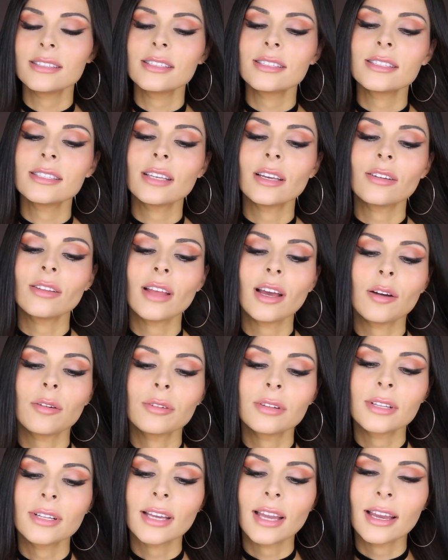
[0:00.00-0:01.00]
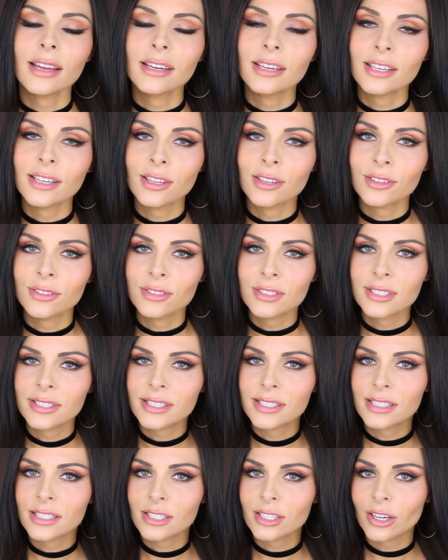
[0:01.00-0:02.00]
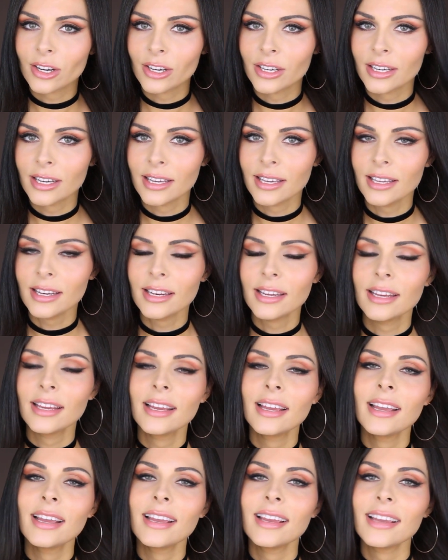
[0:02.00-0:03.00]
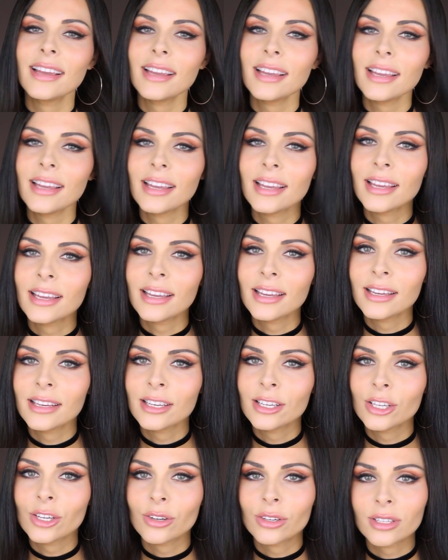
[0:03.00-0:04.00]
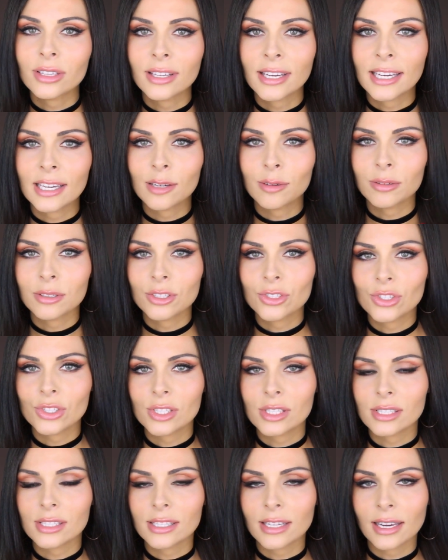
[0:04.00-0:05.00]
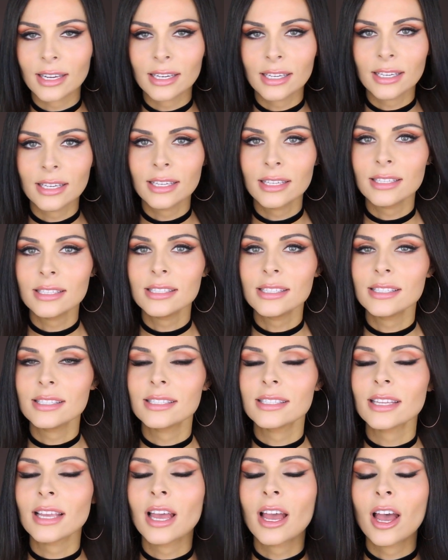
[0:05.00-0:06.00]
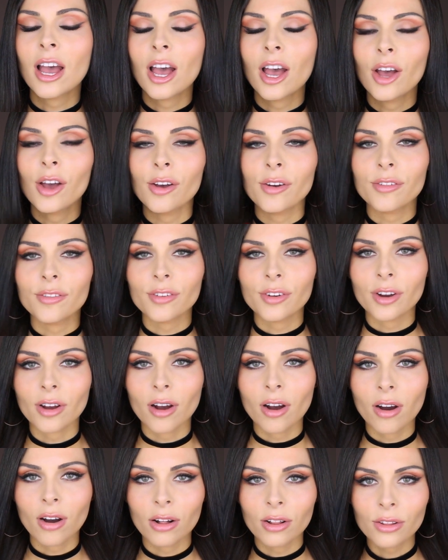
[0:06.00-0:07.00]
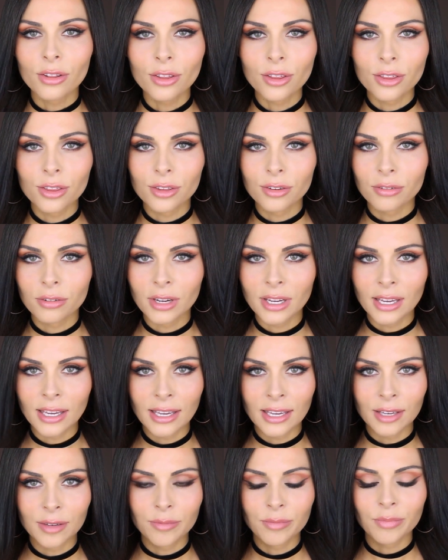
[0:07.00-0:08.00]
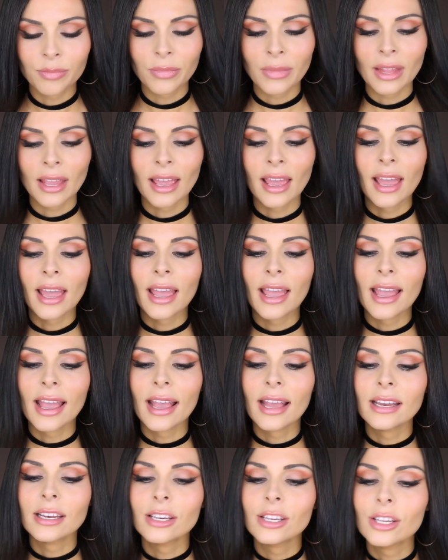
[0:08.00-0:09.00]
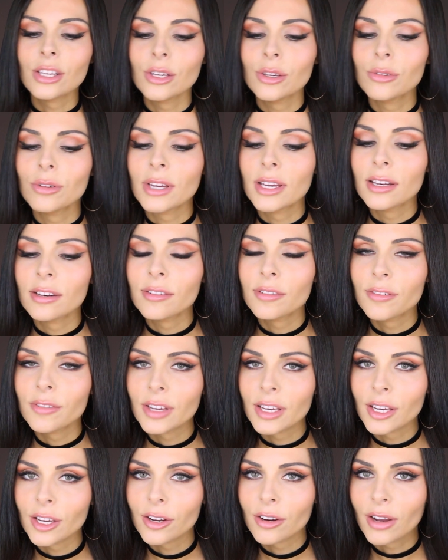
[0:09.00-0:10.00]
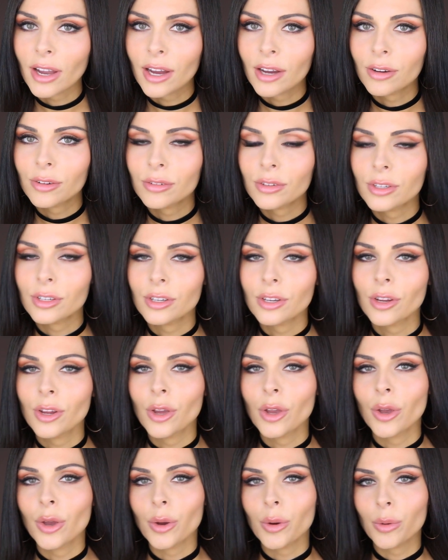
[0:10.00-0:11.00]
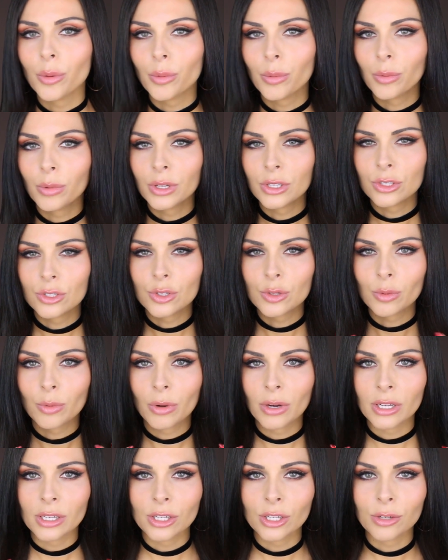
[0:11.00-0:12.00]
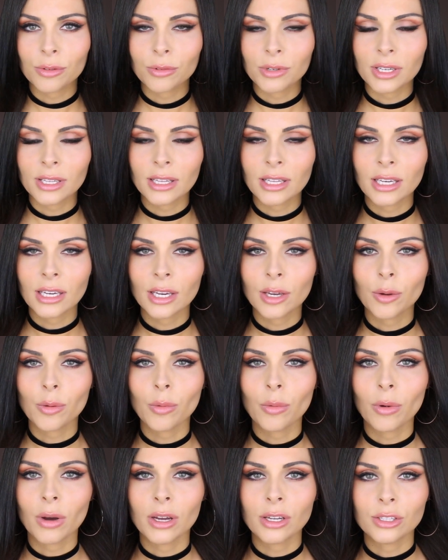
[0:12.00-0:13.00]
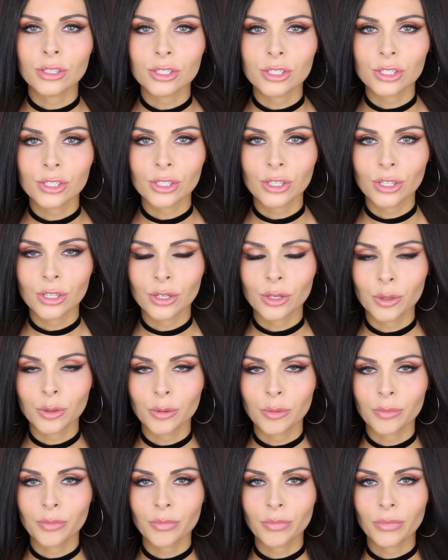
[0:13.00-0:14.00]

So that will get you started in your language studies for all three, and you can figure out which one you really want to